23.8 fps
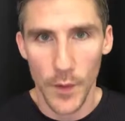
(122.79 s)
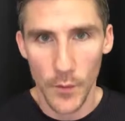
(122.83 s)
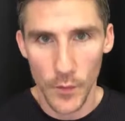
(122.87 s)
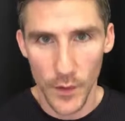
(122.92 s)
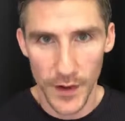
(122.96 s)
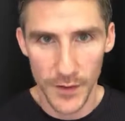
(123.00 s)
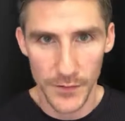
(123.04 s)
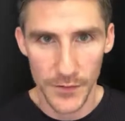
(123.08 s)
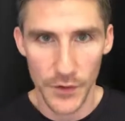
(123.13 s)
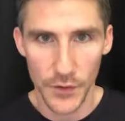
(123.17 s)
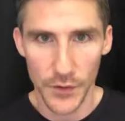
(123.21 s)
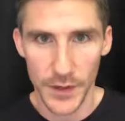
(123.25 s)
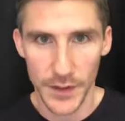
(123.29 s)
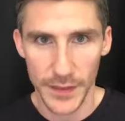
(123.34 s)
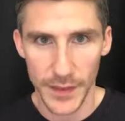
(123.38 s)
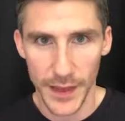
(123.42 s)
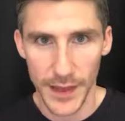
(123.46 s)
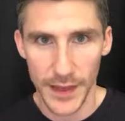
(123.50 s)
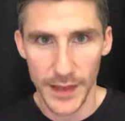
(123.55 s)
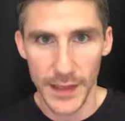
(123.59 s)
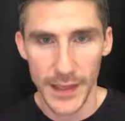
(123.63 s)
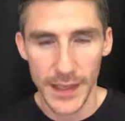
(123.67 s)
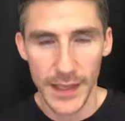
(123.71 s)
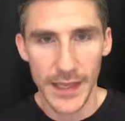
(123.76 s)
One way of doing
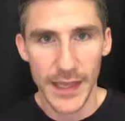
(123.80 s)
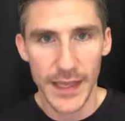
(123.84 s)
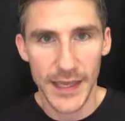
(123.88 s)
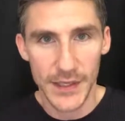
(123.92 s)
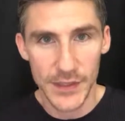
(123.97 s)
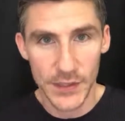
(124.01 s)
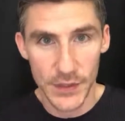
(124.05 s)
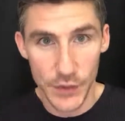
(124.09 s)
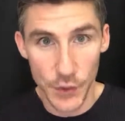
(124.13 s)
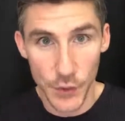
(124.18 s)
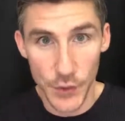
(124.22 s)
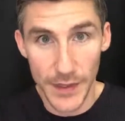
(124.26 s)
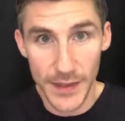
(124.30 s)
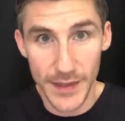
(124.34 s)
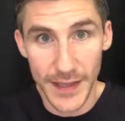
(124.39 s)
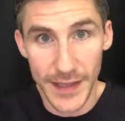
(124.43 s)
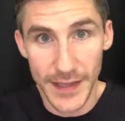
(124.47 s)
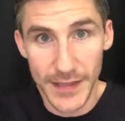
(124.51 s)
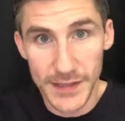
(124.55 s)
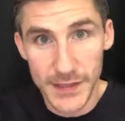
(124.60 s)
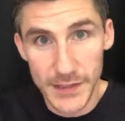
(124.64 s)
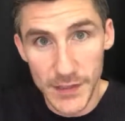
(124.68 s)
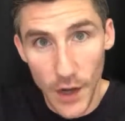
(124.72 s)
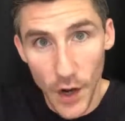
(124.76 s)
that is doing
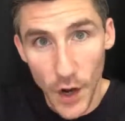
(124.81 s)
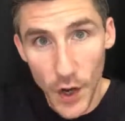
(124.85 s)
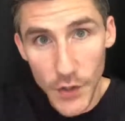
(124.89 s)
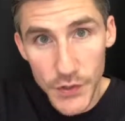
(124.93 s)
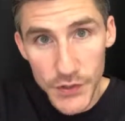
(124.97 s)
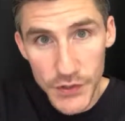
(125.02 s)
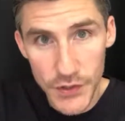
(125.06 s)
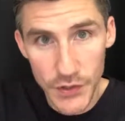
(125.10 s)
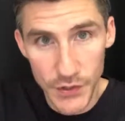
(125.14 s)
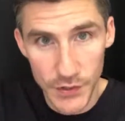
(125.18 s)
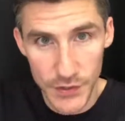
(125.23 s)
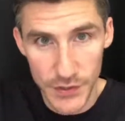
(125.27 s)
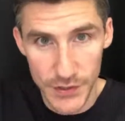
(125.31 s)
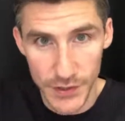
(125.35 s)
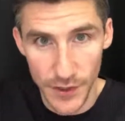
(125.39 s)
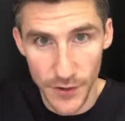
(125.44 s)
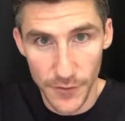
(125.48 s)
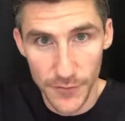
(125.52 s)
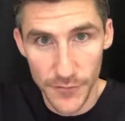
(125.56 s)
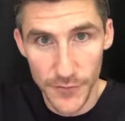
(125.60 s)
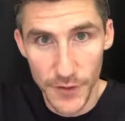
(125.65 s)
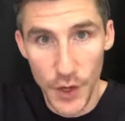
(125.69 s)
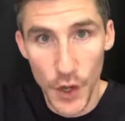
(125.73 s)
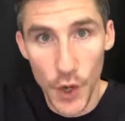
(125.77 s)
this. Ask
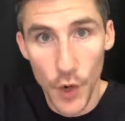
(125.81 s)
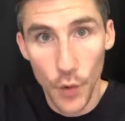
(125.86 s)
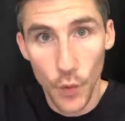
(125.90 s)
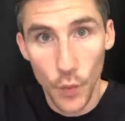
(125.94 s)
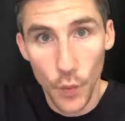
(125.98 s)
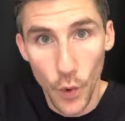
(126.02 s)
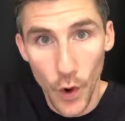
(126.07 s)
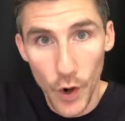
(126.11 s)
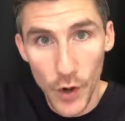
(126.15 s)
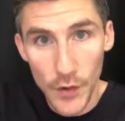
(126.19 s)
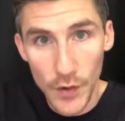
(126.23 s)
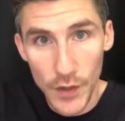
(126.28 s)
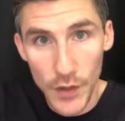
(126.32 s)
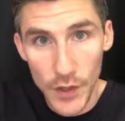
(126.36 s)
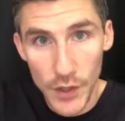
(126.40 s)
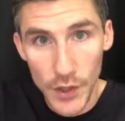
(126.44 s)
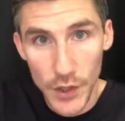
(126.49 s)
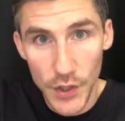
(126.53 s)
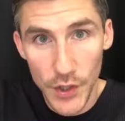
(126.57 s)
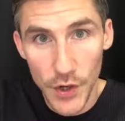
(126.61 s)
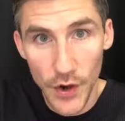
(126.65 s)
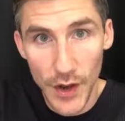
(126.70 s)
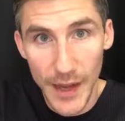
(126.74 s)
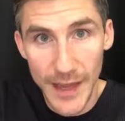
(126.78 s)
yourself, what
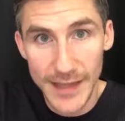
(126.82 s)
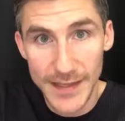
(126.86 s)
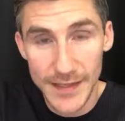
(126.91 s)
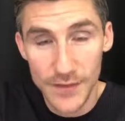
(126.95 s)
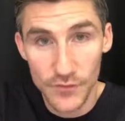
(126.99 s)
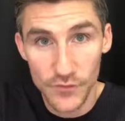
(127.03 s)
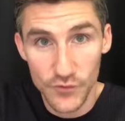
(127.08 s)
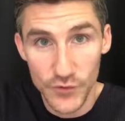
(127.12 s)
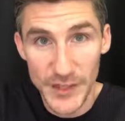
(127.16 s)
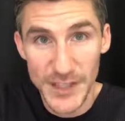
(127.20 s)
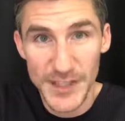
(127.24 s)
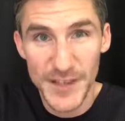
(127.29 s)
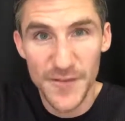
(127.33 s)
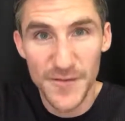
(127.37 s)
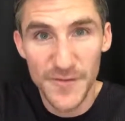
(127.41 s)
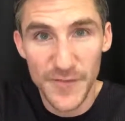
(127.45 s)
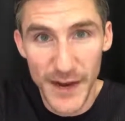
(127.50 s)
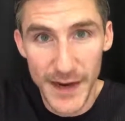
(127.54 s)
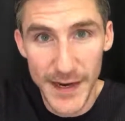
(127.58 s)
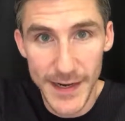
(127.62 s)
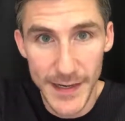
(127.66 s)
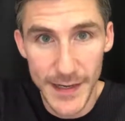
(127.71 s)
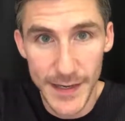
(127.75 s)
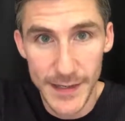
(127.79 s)
could I risk
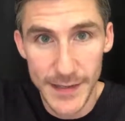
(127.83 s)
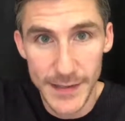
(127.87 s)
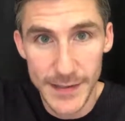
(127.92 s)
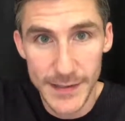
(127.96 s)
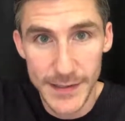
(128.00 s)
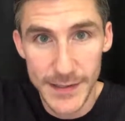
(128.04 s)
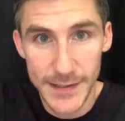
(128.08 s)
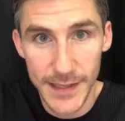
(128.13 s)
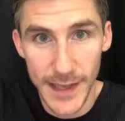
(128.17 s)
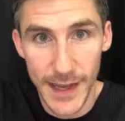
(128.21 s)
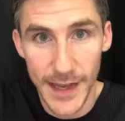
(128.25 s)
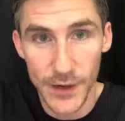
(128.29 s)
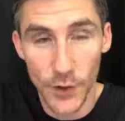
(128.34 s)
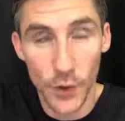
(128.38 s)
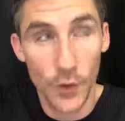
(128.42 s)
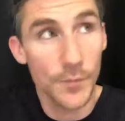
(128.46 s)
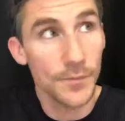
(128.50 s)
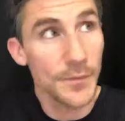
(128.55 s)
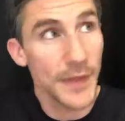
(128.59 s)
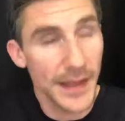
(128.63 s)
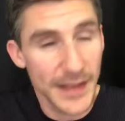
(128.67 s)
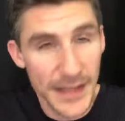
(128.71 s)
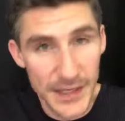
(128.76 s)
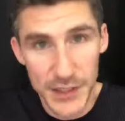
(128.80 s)
failure today?
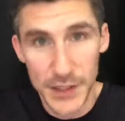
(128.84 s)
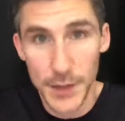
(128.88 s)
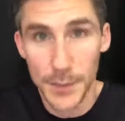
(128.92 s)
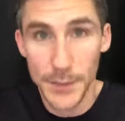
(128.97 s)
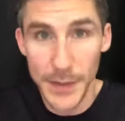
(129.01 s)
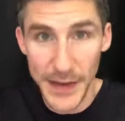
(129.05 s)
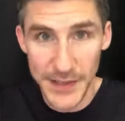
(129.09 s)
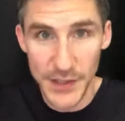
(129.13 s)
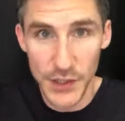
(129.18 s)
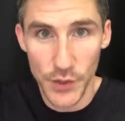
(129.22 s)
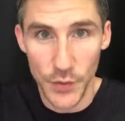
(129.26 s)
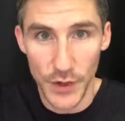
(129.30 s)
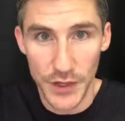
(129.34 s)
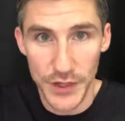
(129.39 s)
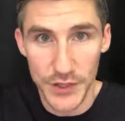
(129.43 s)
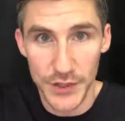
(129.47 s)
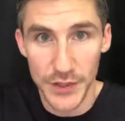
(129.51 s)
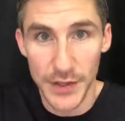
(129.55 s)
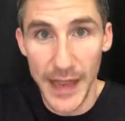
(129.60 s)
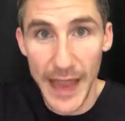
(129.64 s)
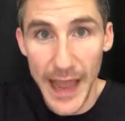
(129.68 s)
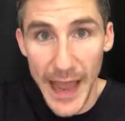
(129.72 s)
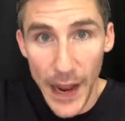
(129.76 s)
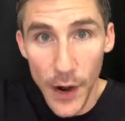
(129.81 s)
Or actually, a better
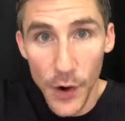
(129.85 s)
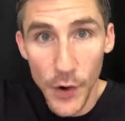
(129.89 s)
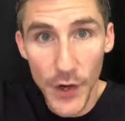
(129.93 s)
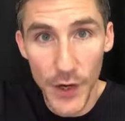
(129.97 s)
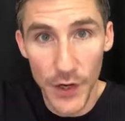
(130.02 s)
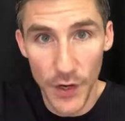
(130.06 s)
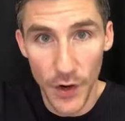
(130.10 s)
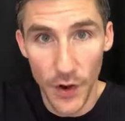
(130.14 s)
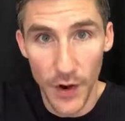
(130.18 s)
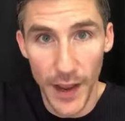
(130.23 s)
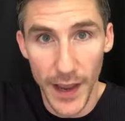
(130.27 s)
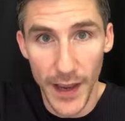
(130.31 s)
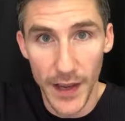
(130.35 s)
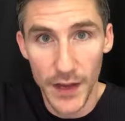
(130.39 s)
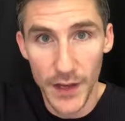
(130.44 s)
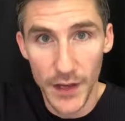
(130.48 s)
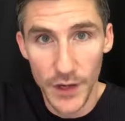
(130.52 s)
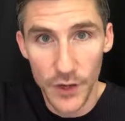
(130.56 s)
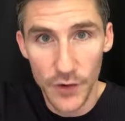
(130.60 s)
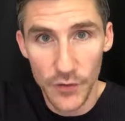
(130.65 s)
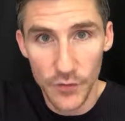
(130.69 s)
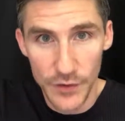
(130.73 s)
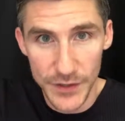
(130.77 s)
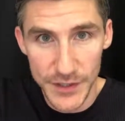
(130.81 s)
question, how could I
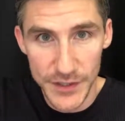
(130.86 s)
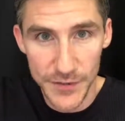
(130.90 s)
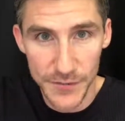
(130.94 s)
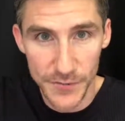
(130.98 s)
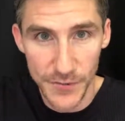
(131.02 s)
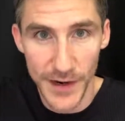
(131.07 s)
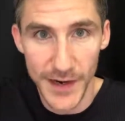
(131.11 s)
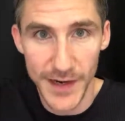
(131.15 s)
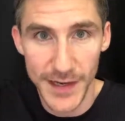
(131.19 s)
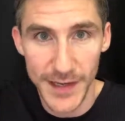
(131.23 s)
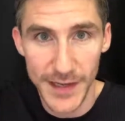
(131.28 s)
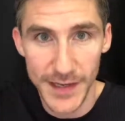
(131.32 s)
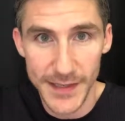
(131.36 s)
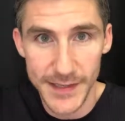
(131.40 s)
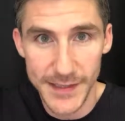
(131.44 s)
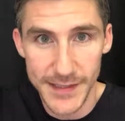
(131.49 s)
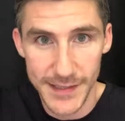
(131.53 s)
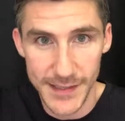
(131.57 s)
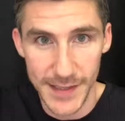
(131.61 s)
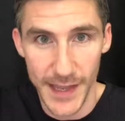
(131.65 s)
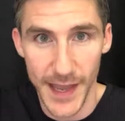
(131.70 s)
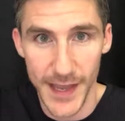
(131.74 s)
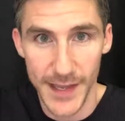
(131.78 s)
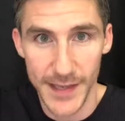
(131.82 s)
risk failure
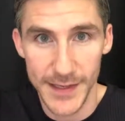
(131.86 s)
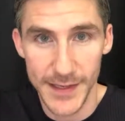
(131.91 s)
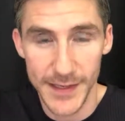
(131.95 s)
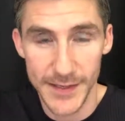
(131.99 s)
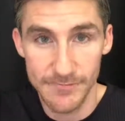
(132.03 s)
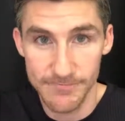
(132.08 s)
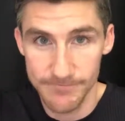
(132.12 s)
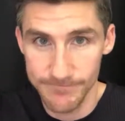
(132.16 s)
today?